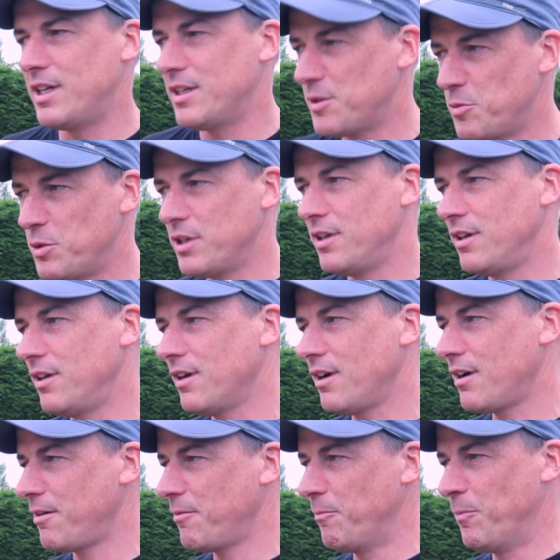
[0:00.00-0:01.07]
that to be
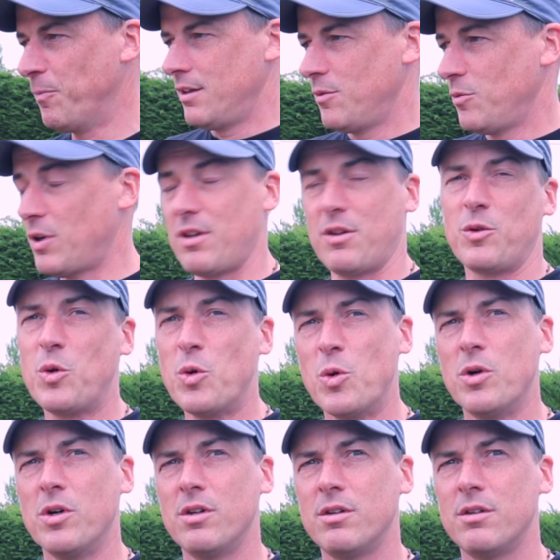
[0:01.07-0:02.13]
one of the
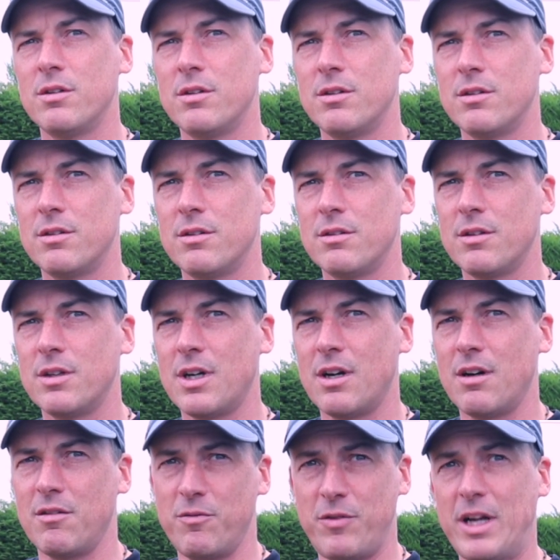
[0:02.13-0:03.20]
core
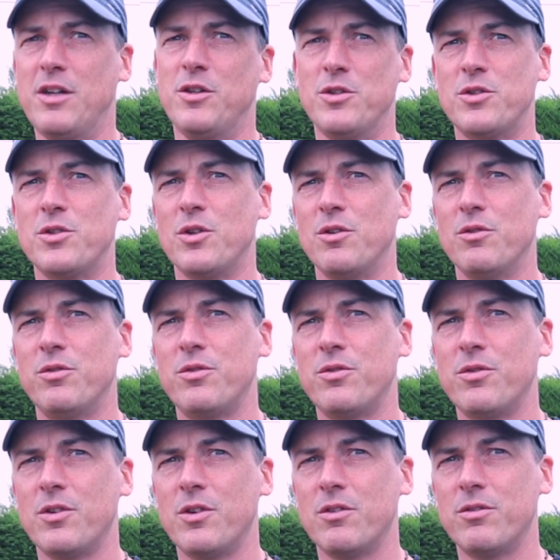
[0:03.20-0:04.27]
values of
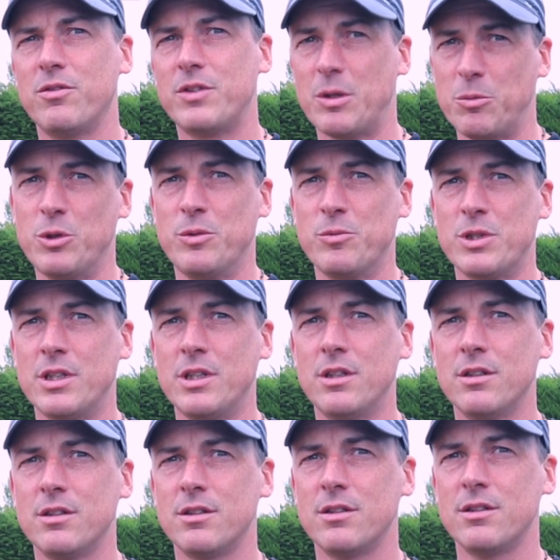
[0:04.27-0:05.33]
WMC.
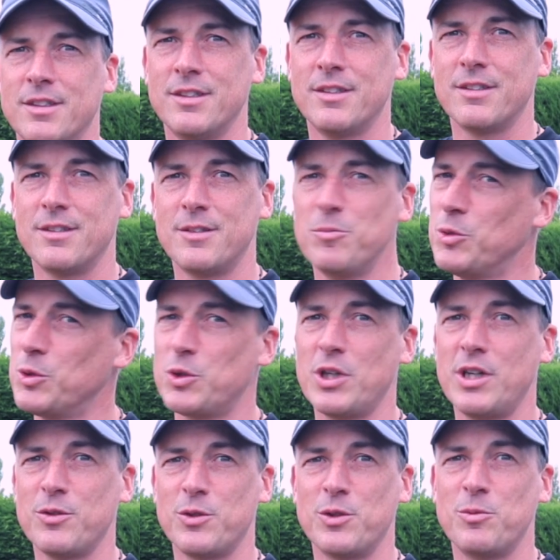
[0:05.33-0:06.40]
There's more
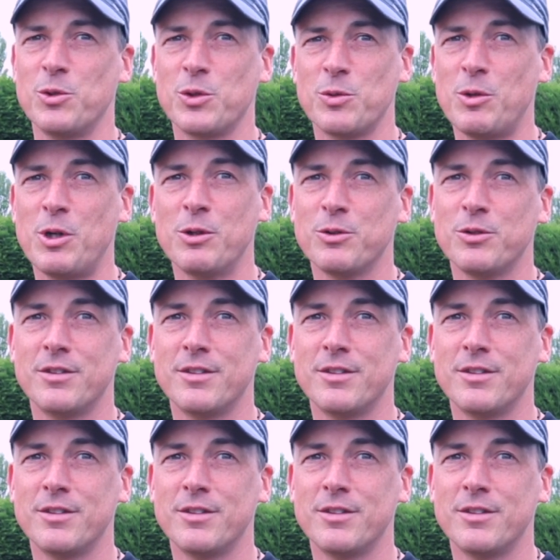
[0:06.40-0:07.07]
trails, there's more smiles,